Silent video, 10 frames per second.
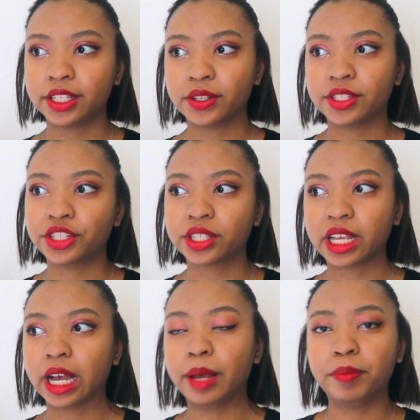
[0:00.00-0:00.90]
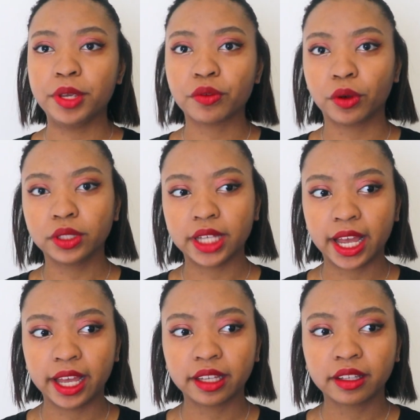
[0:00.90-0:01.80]
So it's just like a B-roll
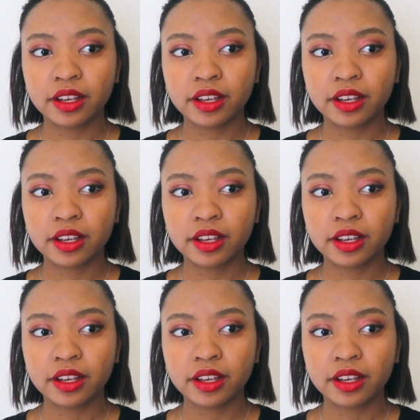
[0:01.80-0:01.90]
day.